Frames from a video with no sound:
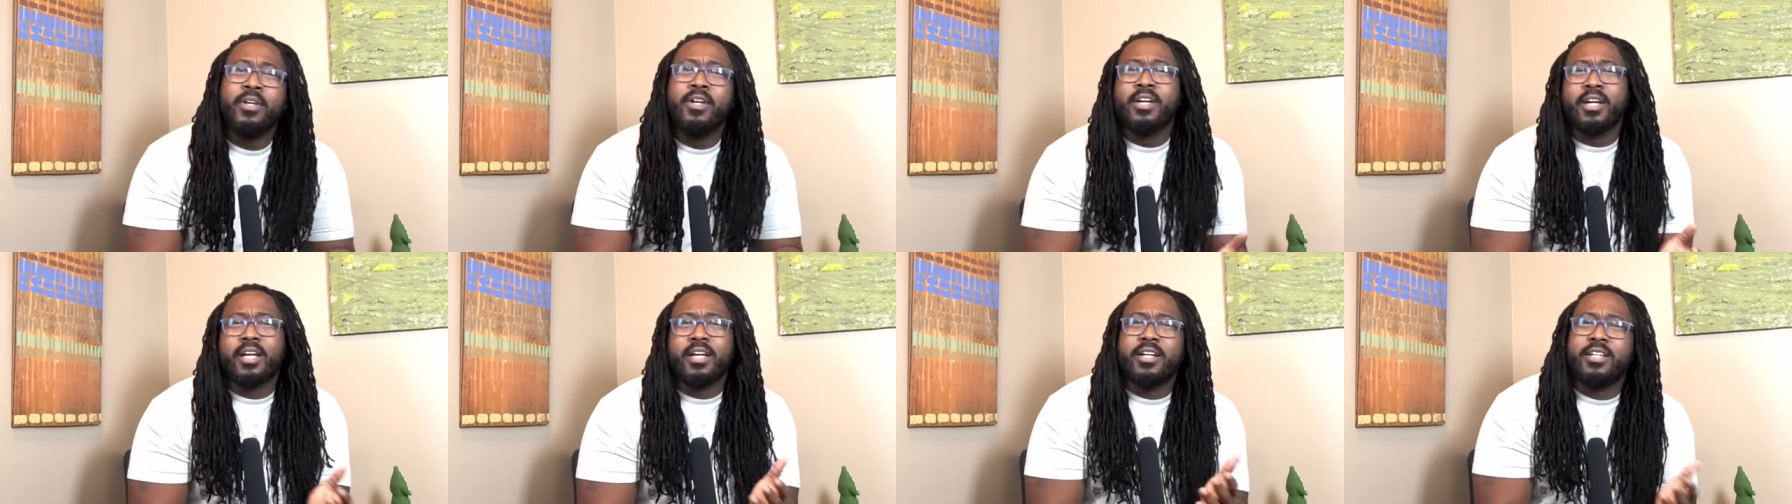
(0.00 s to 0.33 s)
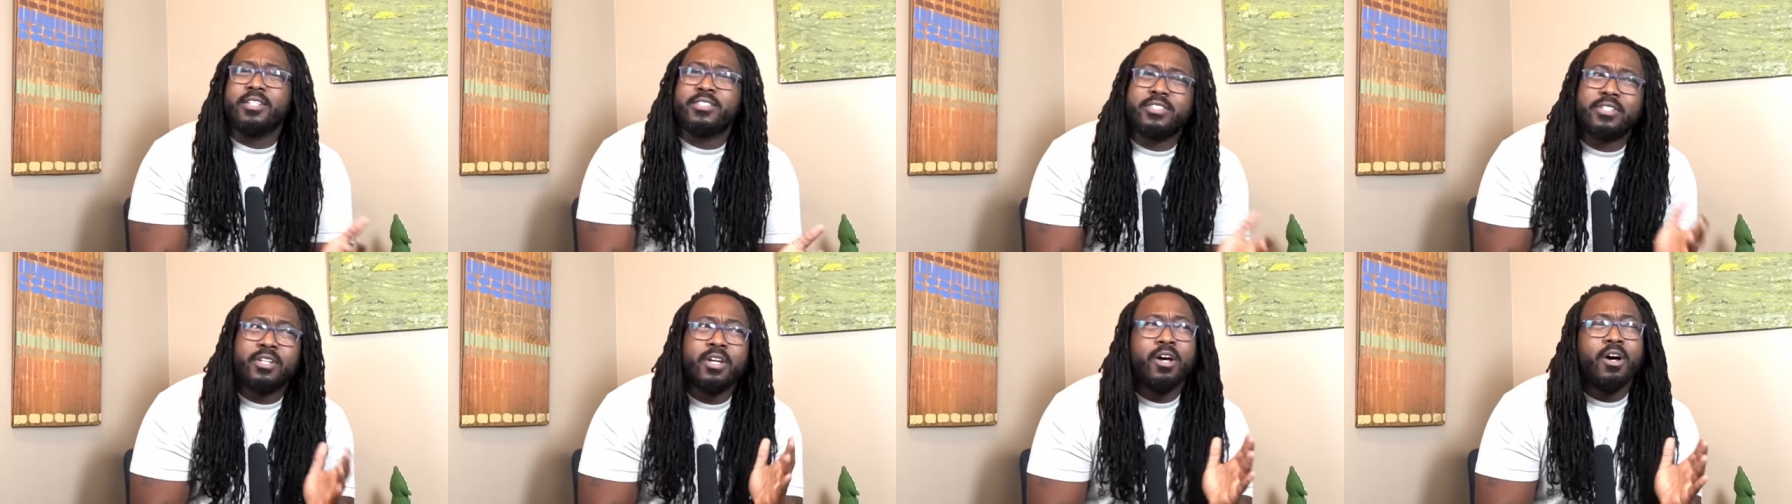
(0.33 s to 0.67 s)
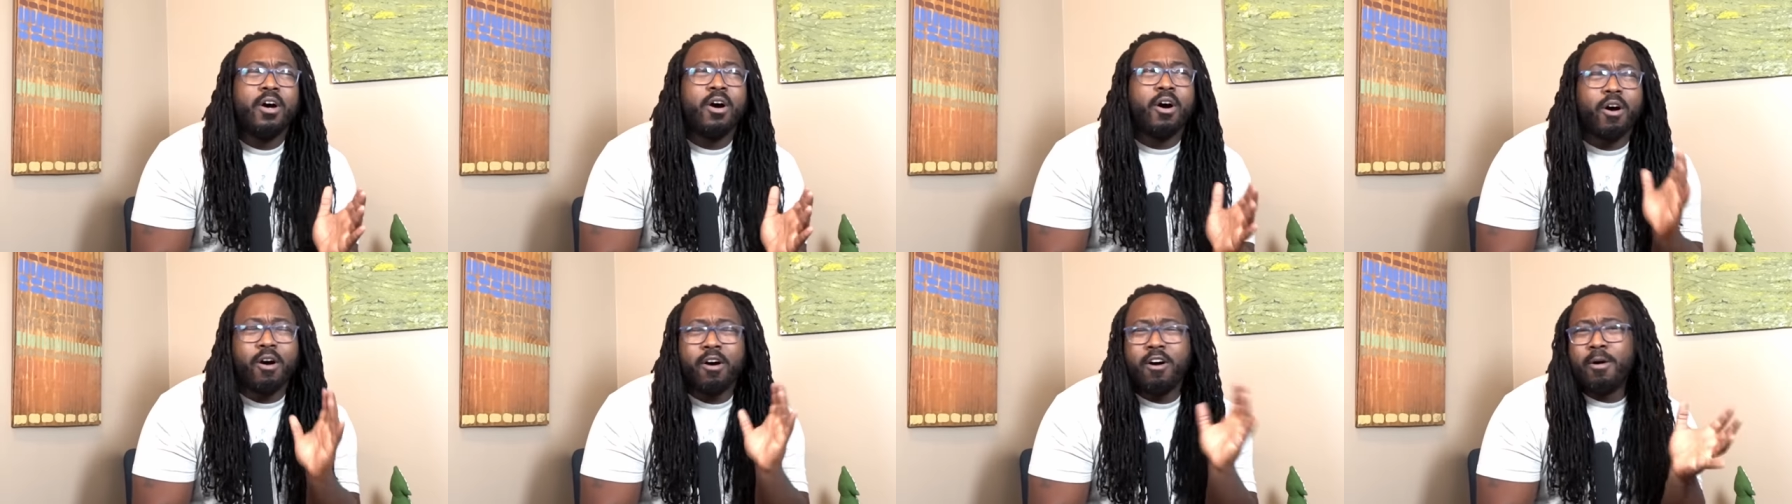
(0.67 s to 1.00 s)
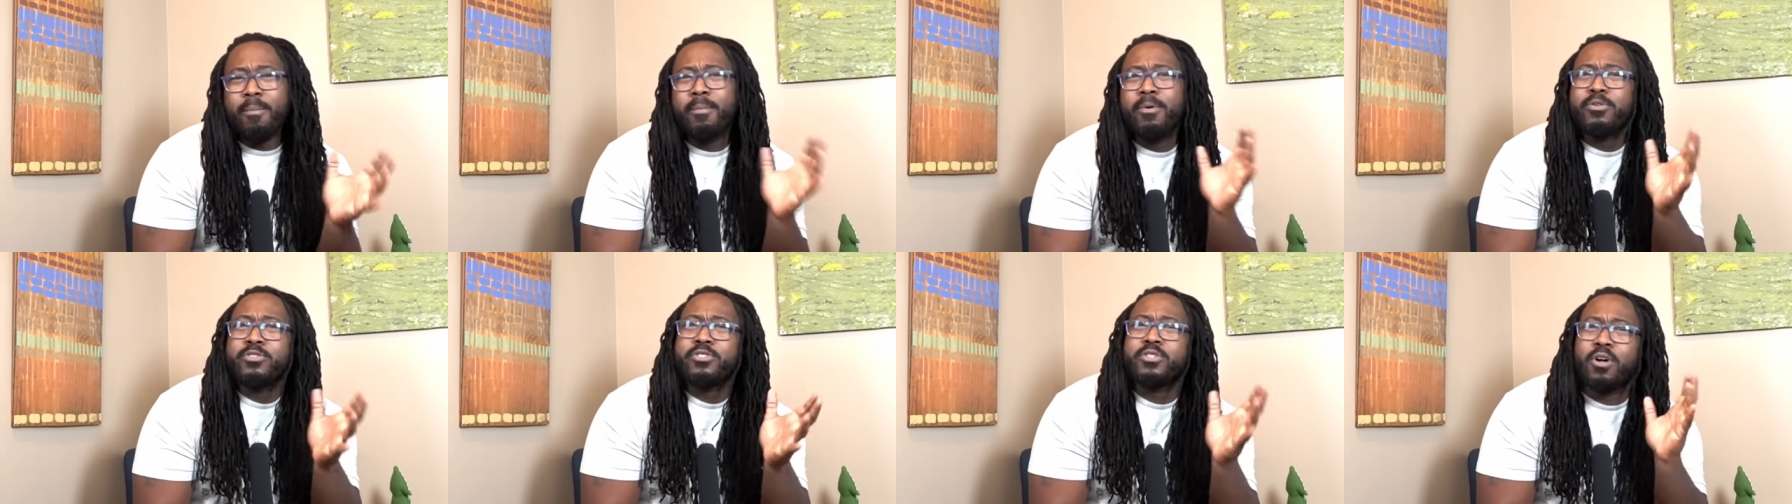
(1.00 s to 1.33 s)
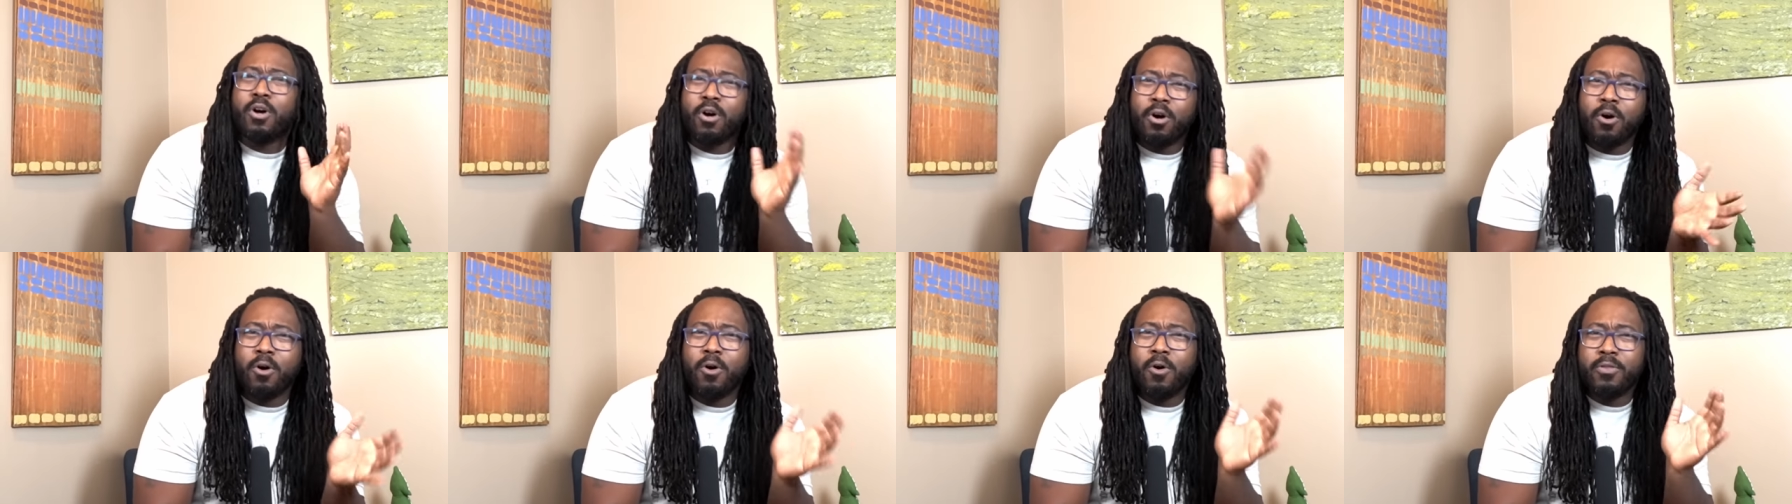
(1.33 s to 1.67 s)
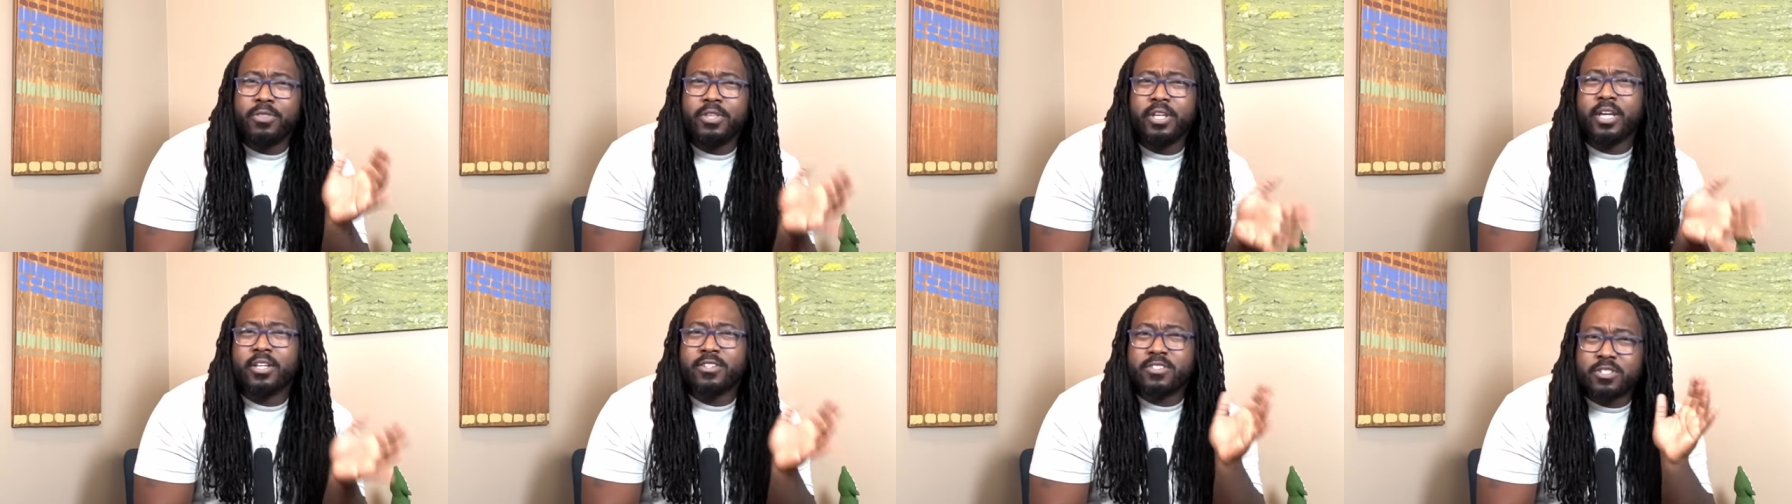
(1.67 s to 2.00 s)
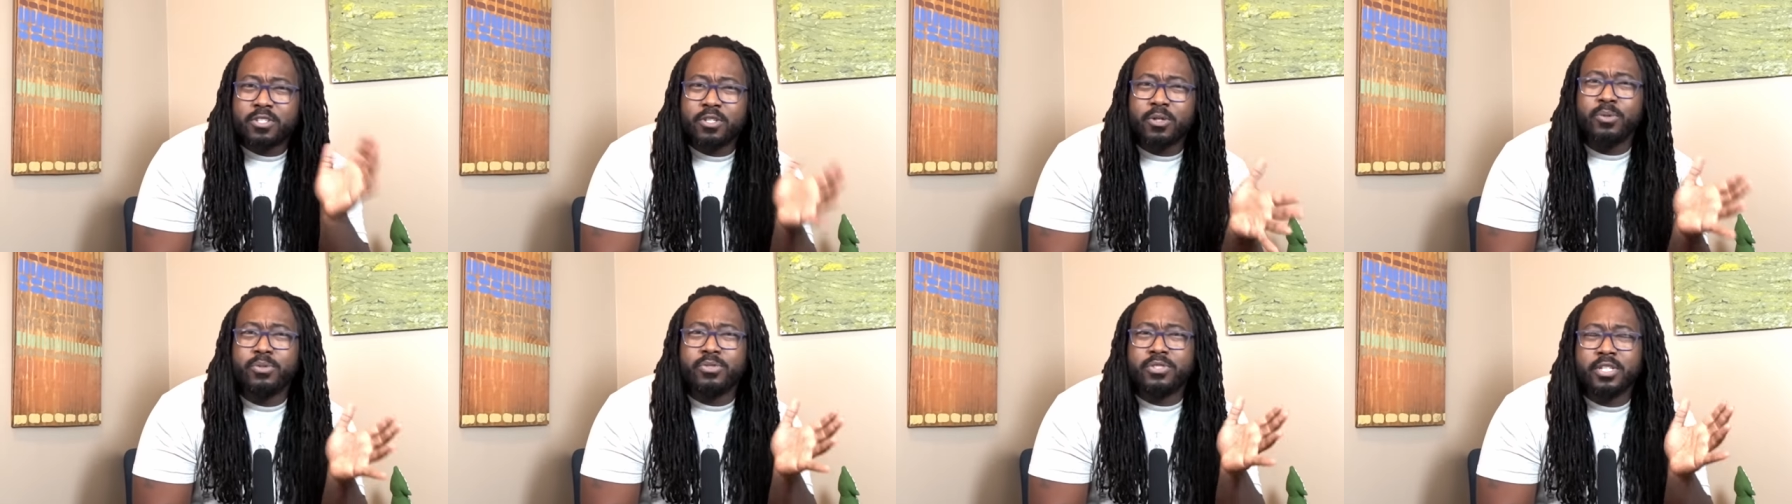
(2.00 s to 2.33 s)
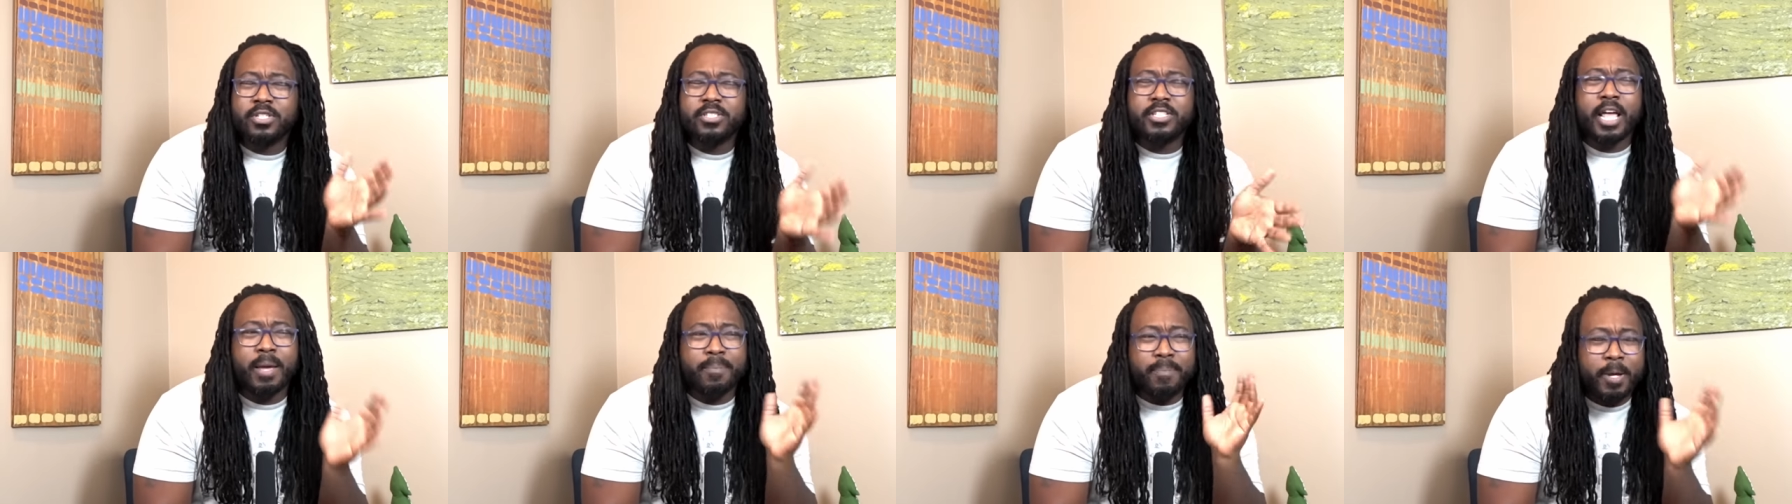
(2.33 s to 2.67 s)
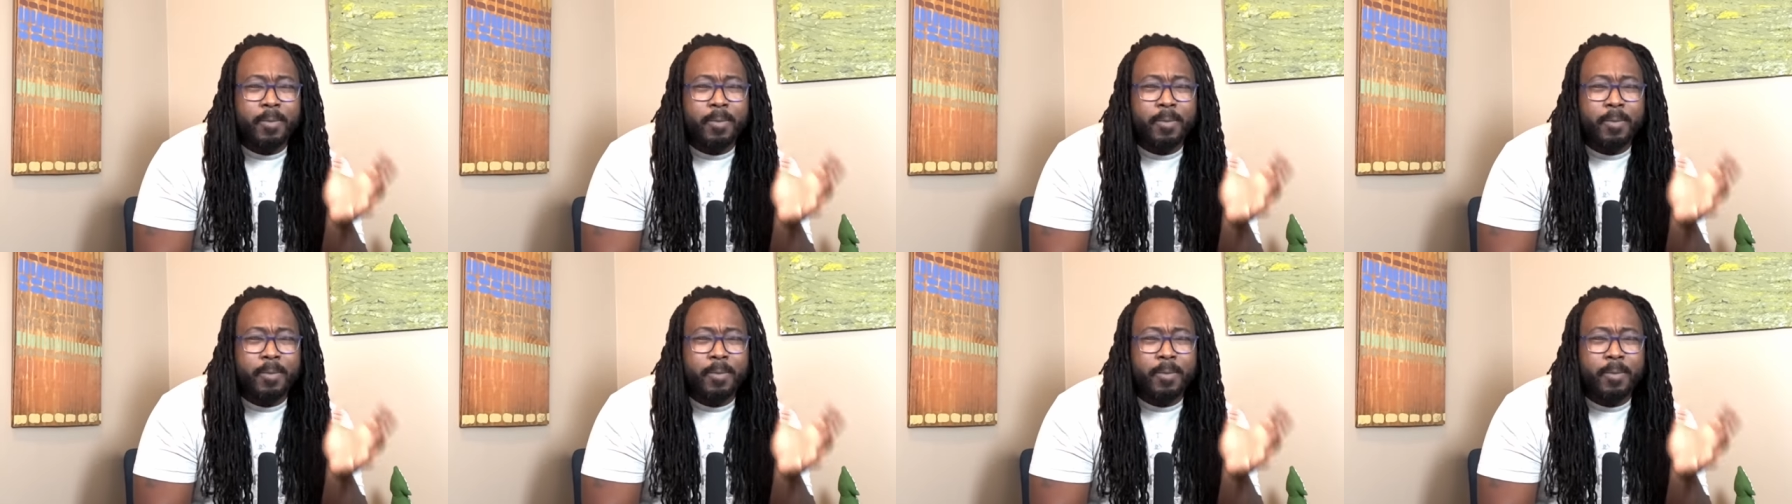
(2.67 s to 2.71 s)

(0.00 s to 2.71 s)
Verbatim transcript: Because almost all the excuses that